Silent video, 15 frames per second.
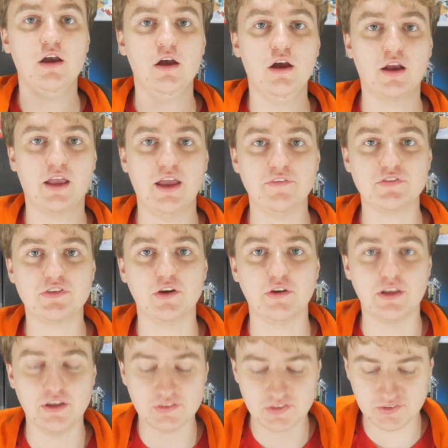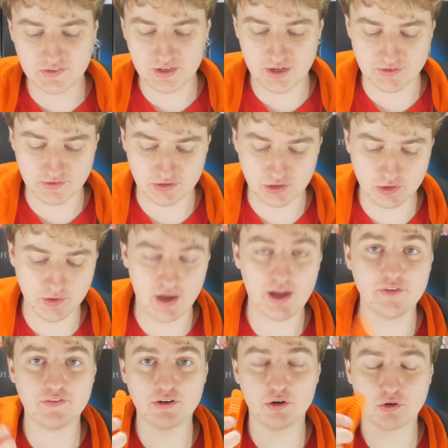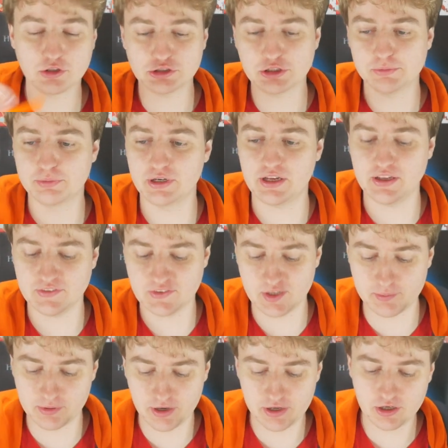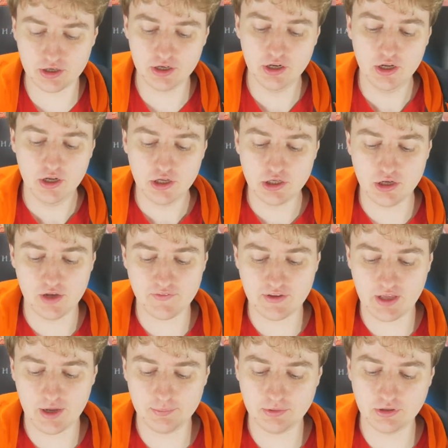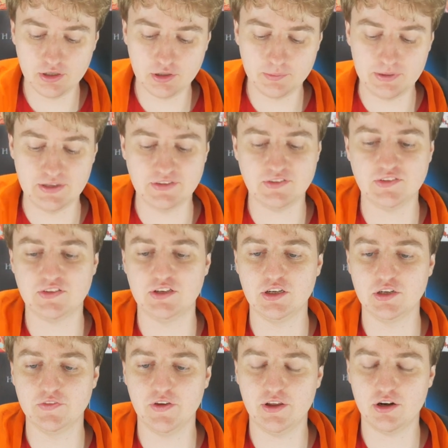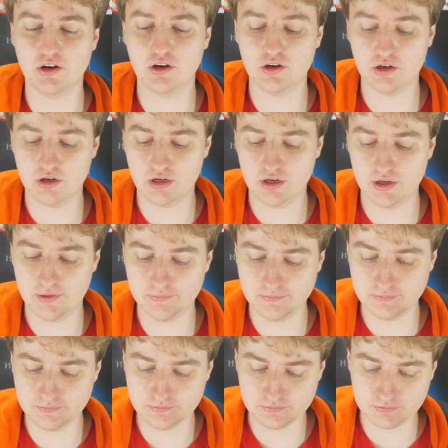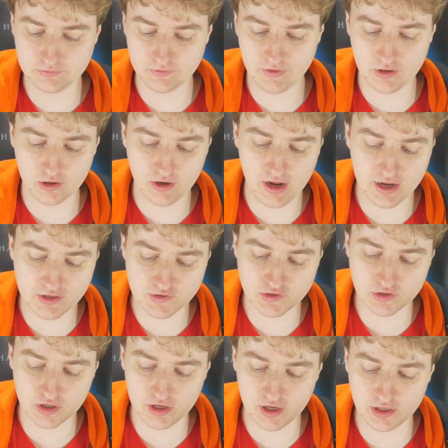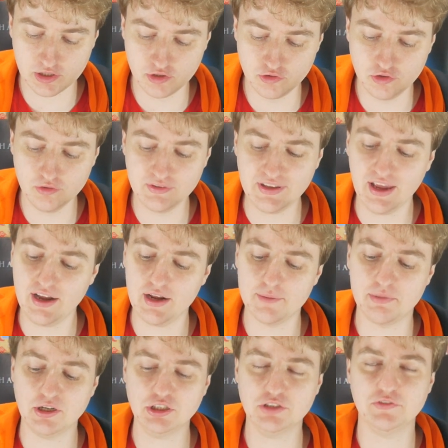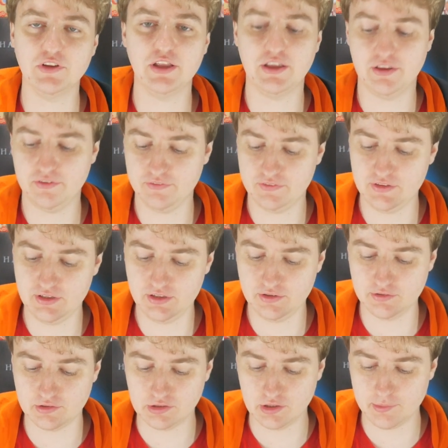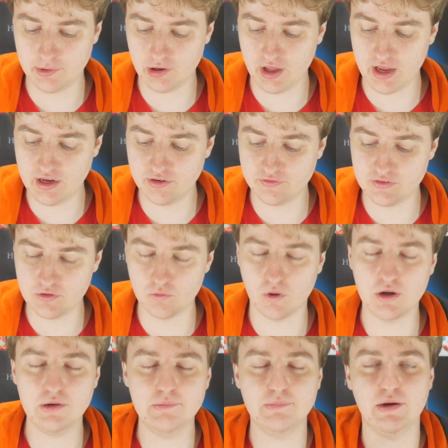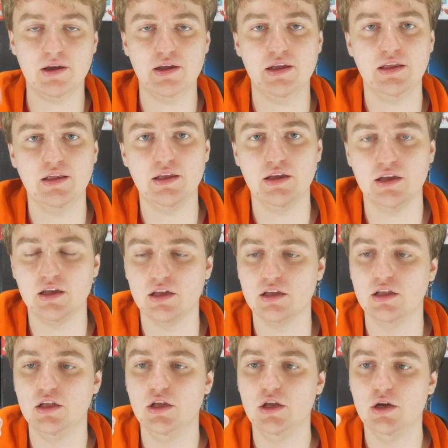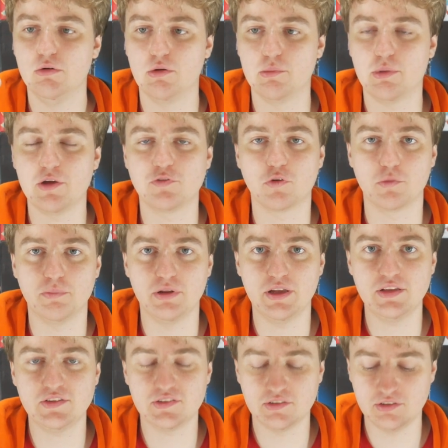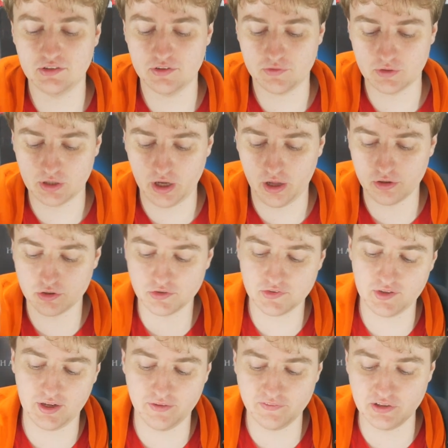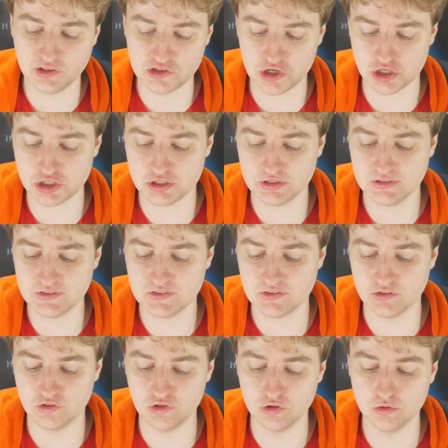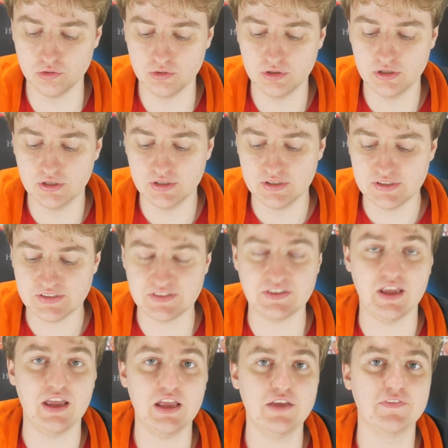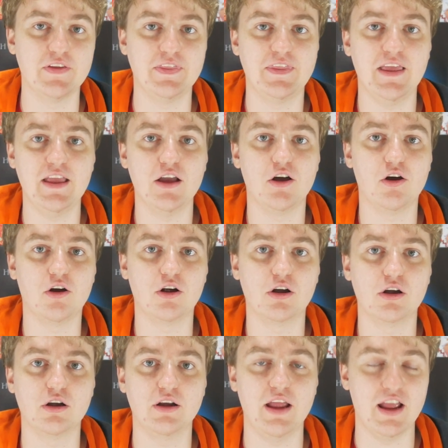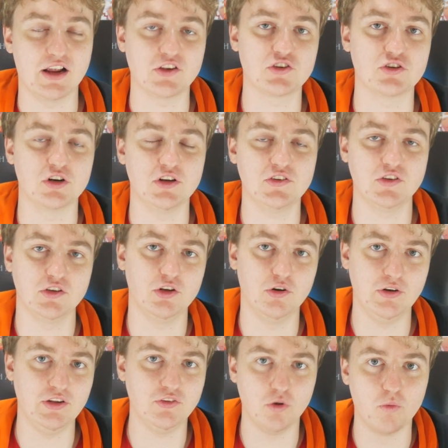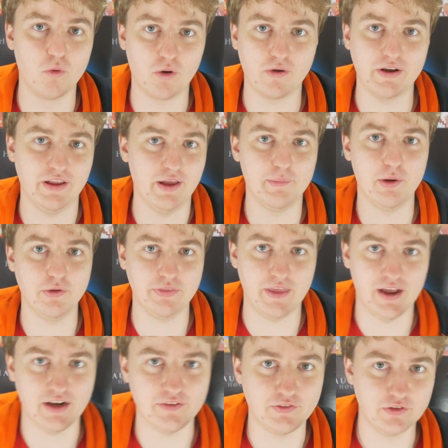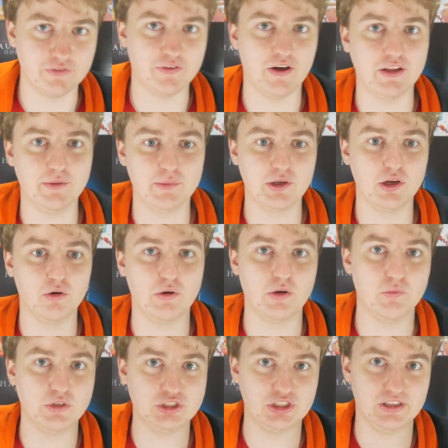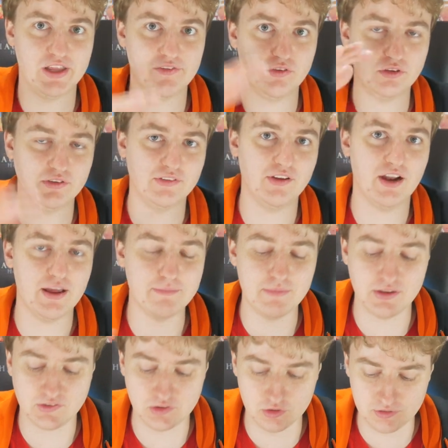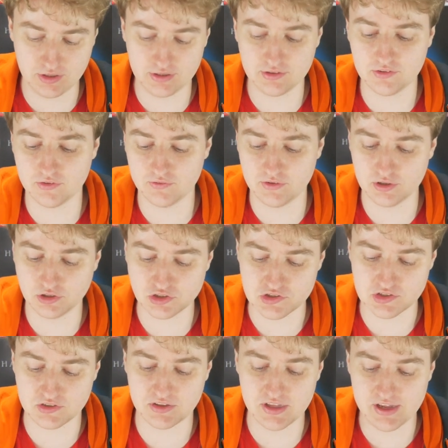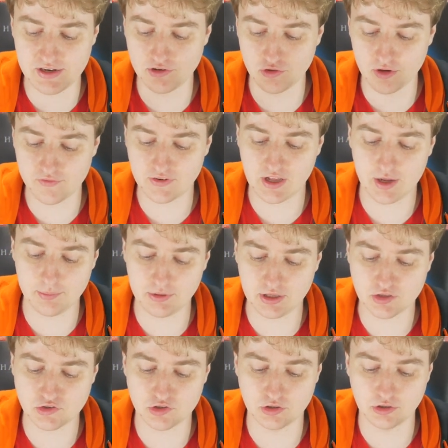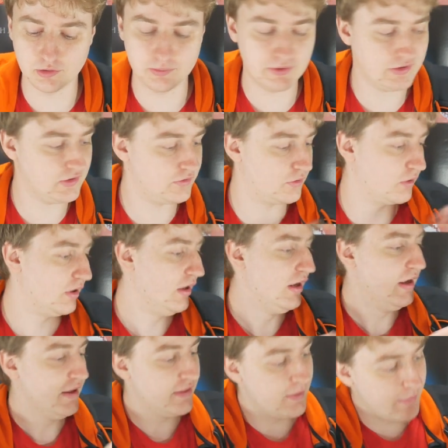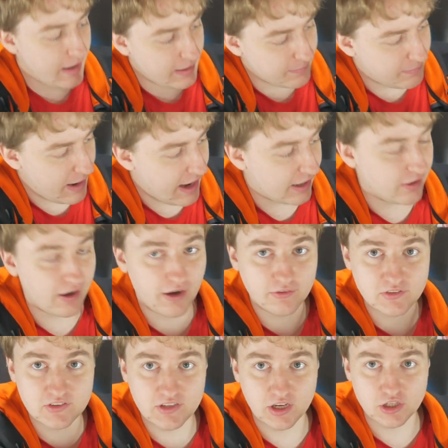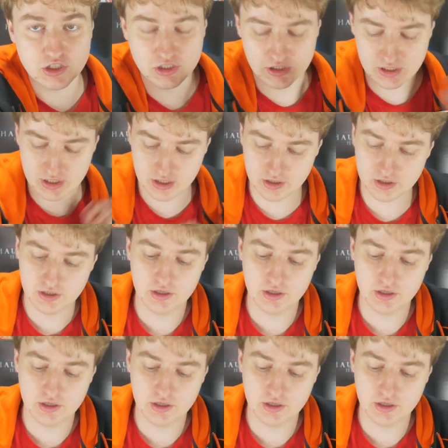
Okay, so here's the set. You have an orange brick separator. You have a couple little pieces here that are extra. You do get a bunch of like about 8 of the 1x4 plates in different colors, and the instructions do say that they are extra, so you don't need to worry about that if you find them and going, which level did I miss? You didn't. They do have a couple extra little bits for the main background section here.